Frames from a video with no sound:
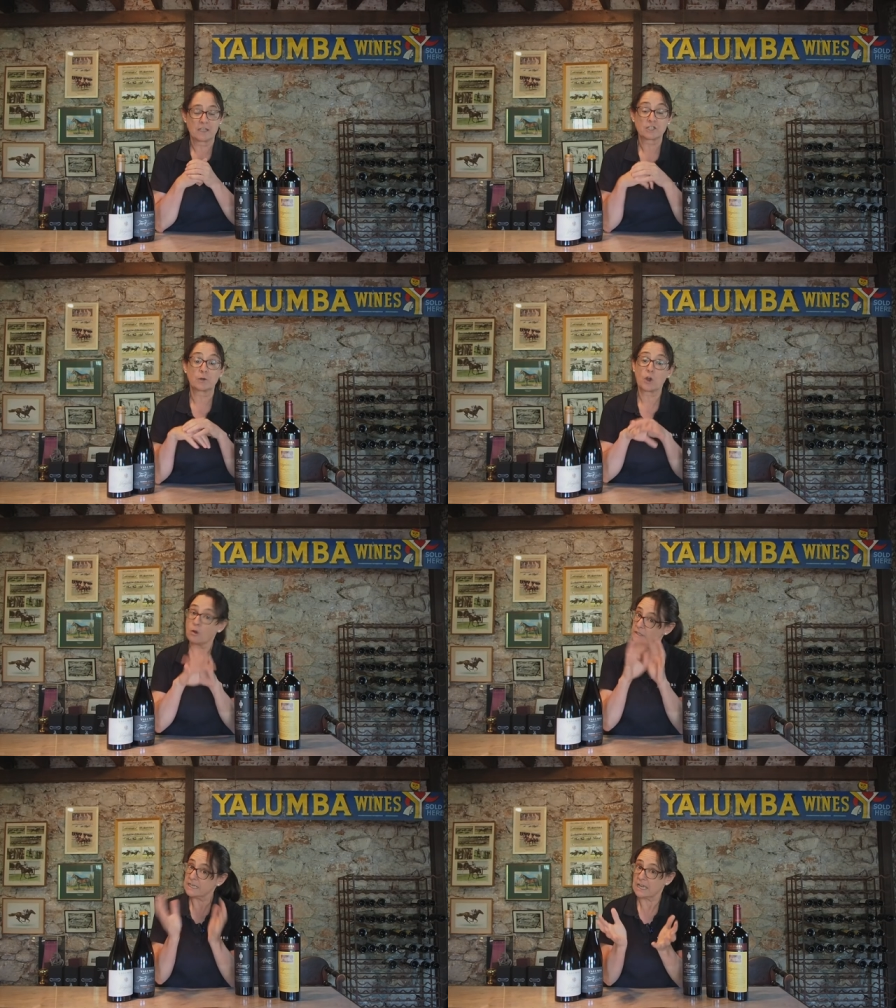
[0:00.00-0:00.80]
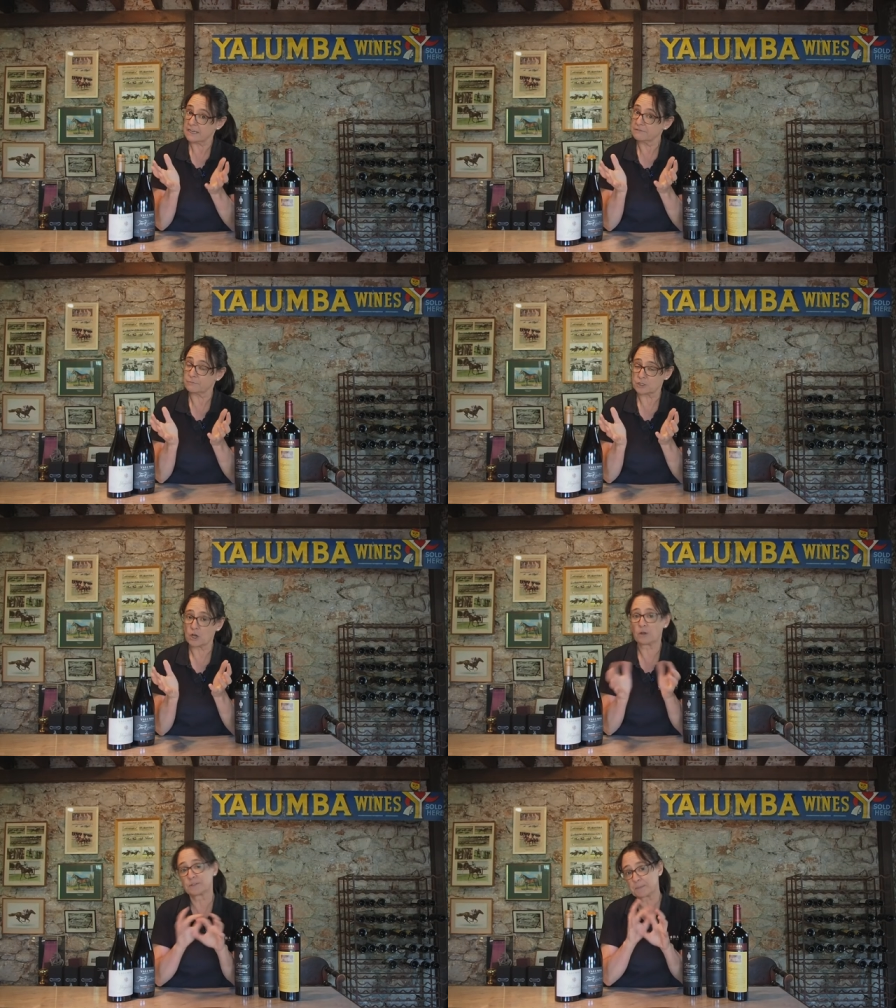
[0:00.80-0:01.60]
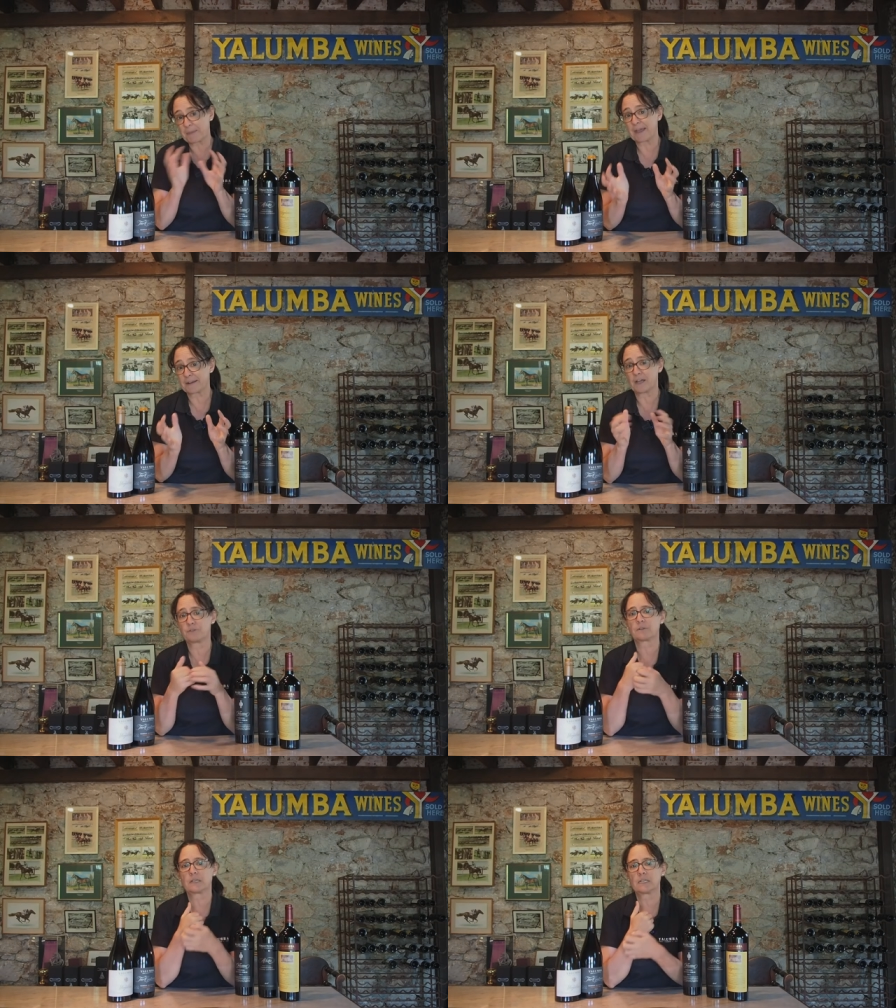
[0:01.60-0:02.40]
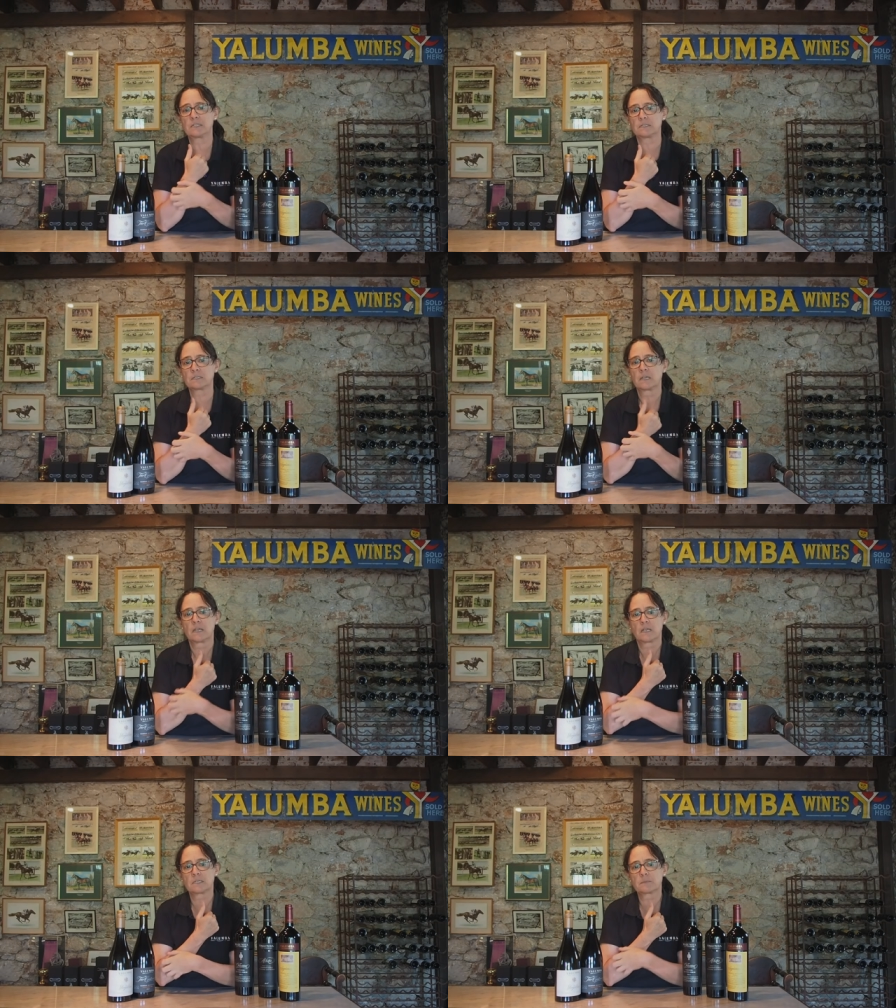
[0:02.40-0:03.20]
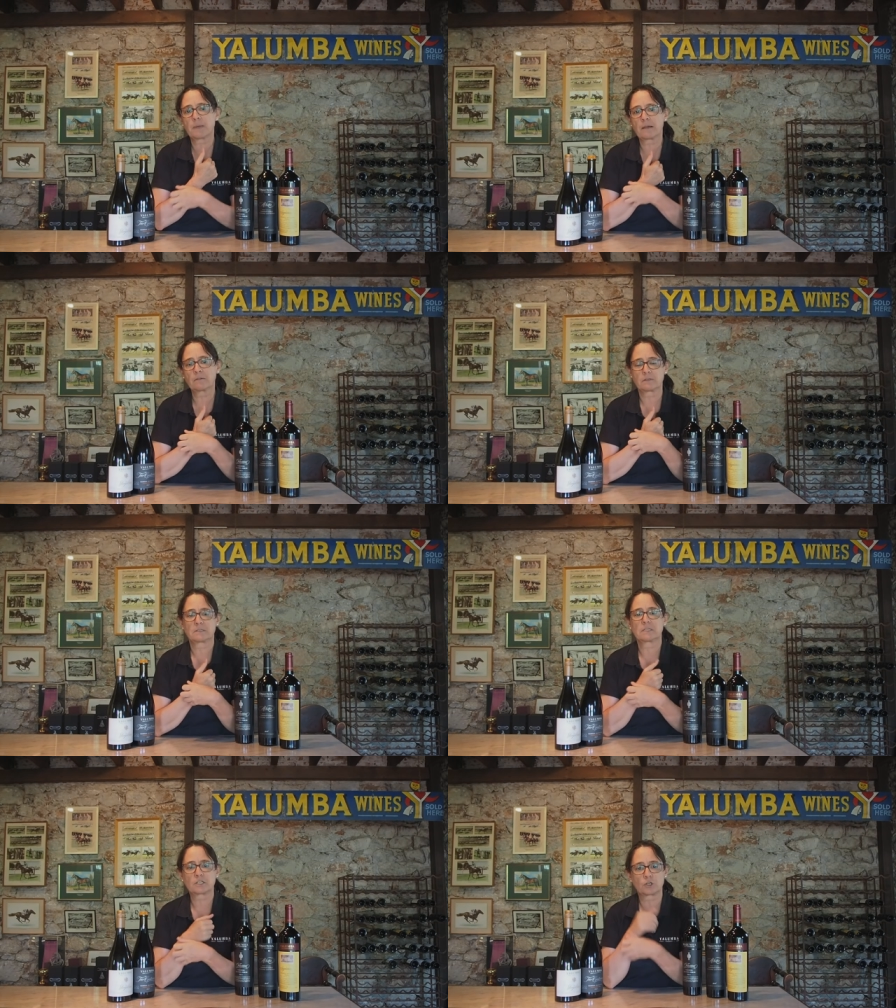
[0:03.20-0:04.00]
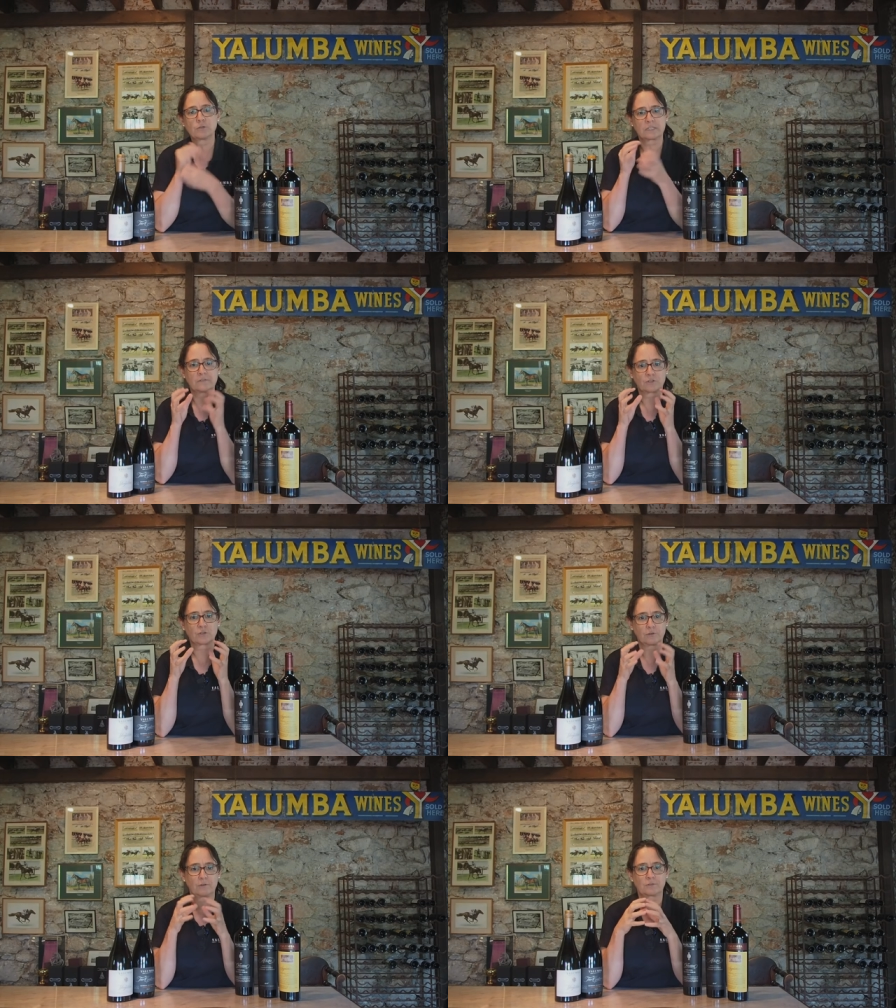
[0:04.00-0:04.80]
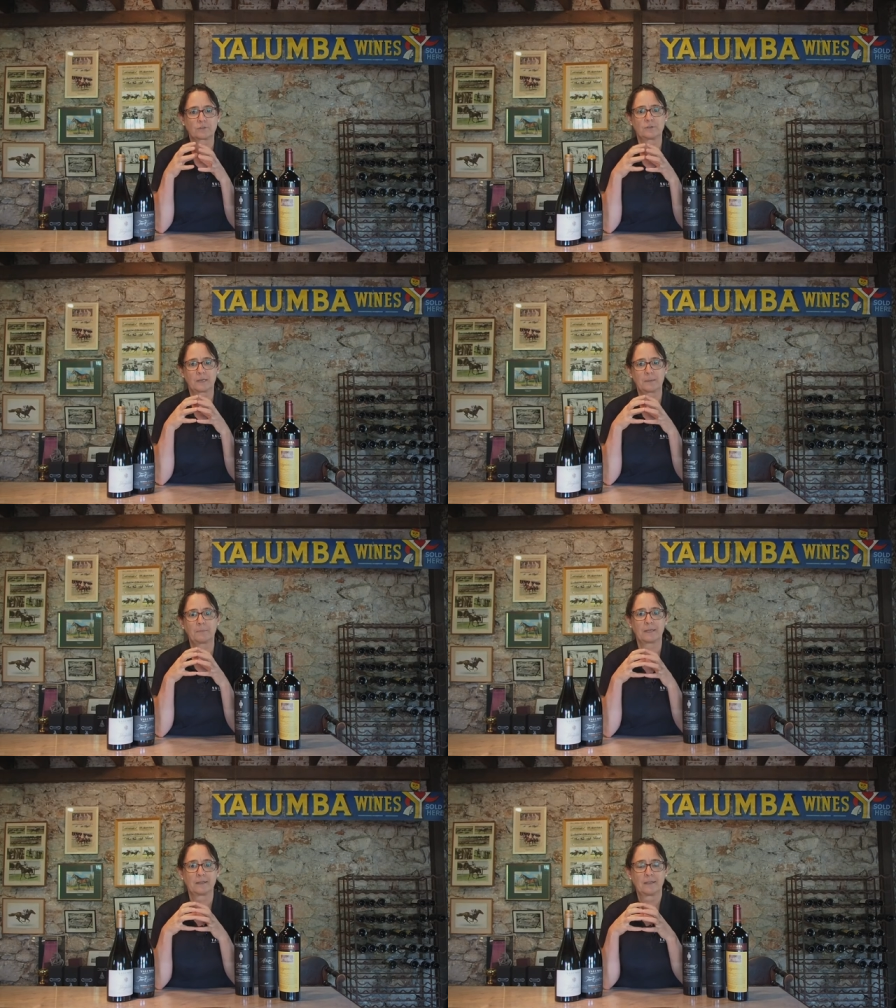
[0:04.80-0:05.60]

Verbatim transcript: So an octave, which holds about 100 litres, is a barrel that's exclusive to, to Yalumba.